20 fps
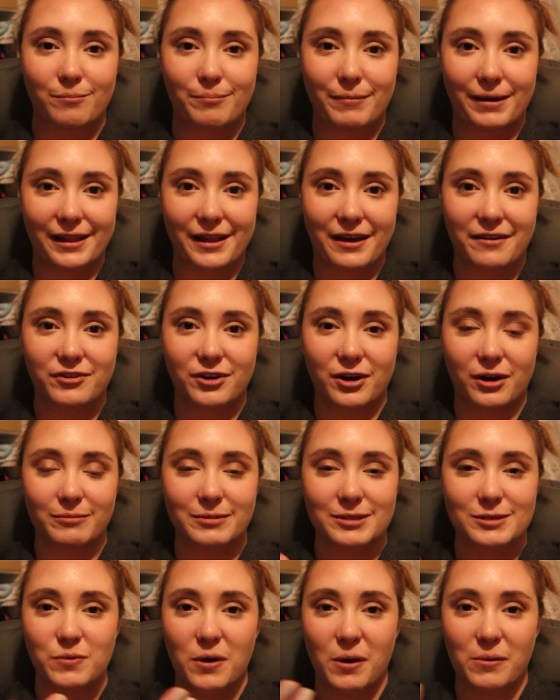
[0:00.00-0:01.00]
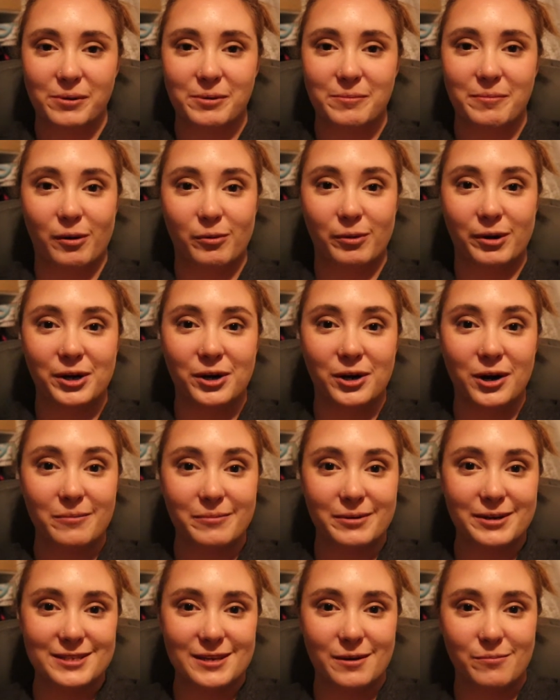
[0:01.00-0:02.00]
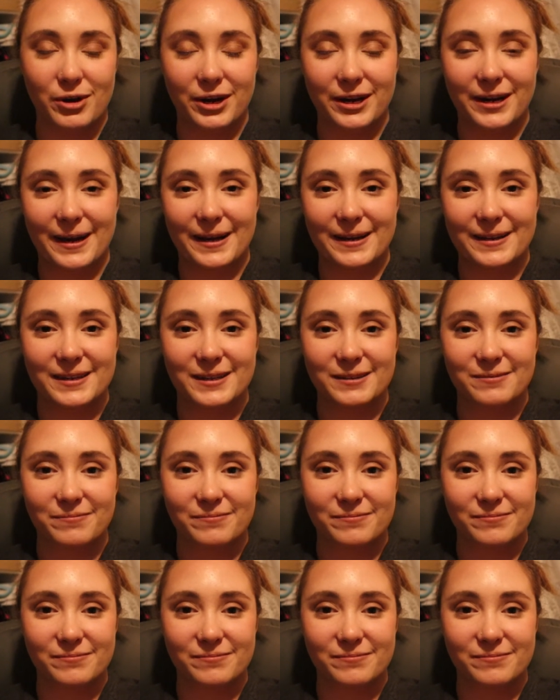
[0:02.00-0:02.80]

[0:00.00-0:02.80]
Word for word: my left arm is probably my weaker arm because I'm right-handed.